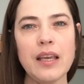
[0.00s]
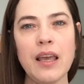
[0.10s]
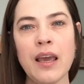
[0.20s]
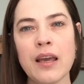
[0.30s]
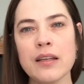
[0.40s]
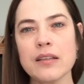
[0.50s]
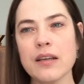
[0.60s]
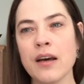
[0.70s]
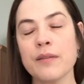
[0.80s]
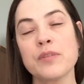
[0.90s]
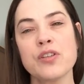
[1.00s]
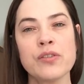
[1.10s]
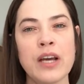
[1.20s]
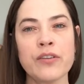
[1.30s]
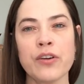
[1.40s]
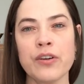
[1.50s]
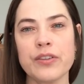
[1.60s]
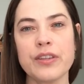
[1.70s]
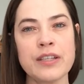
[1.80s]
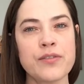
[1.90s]
And so down to
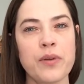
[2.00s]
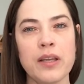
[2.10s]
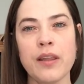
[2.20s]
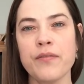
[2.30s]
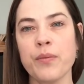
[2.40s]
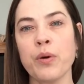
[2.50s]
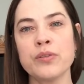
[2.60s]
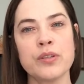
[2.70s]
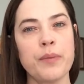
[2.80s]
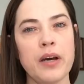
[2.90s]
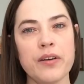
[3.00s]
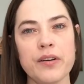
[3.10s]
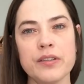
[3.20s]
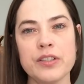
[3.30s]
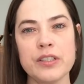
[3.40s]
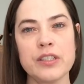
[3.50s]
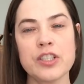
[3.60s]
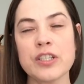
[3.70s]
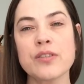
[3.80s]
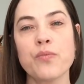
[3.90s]
earth. That's what I love the most about her. She's
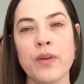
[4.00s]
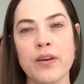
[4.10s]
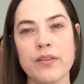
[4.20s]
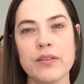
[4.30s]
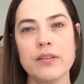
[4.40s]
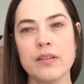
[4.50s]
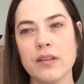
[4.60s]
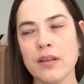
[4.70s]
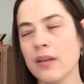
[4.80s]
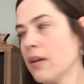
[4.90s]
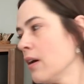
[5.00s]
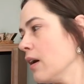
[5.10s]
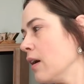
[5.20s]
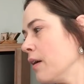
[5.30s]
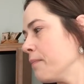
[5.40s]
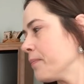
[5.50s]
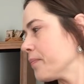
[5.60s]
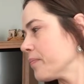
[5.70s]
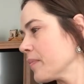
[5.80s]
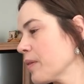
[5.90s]
just real. But
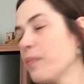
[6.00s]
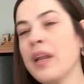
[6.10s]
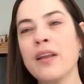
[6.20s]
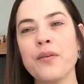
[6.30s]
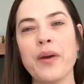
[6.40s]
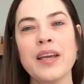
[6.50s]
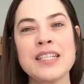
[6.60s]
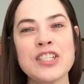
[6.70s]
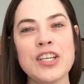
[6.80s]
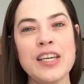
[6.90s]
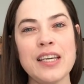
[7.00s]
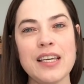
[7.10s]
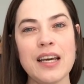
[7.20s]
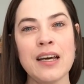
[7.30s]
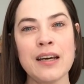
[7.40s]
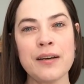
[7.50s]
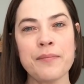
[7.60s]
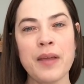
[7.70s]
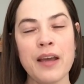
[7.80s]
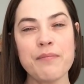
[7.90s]
anyway, she
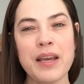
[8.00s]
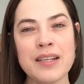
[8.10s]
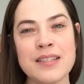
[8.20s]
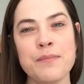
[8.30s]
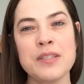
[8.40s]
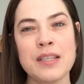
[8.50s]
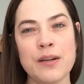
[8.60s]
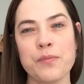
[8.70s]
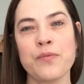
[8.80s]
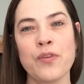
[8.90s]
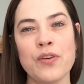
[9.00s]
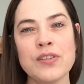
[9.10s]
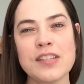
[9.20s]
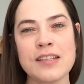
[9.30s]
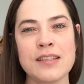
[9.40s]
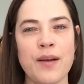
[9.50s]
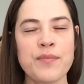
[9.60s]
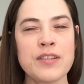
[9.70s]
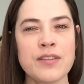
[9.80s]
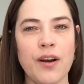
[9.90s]
had made us some cinnamon rolls. I
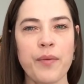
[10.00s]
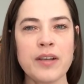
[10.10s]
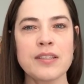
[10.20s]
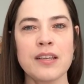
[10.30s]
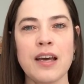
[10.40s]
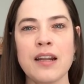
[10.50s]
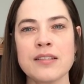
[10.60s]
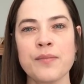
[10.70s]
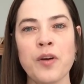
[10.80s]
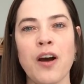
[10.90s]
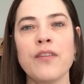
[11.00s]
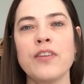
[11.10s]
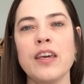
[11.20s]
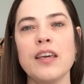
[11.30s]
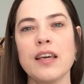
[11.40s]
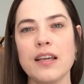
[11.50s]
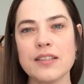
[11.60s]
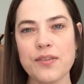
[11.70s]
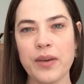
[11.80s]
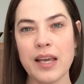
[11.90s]
stopped at Starbucks and got us some coffee. And
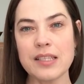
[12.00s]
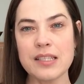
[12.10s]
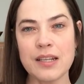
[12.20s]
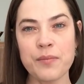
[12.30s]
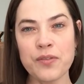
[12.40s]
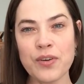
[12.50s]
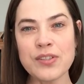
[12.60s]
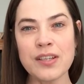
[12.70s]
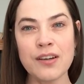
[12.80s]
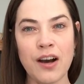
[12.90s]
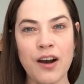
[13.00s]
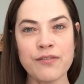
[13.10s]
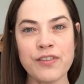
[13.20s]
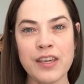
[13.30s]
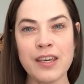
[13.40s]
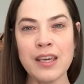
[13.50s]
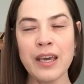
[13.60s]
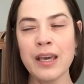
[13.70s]
so we had cinnamon rolls and coffee.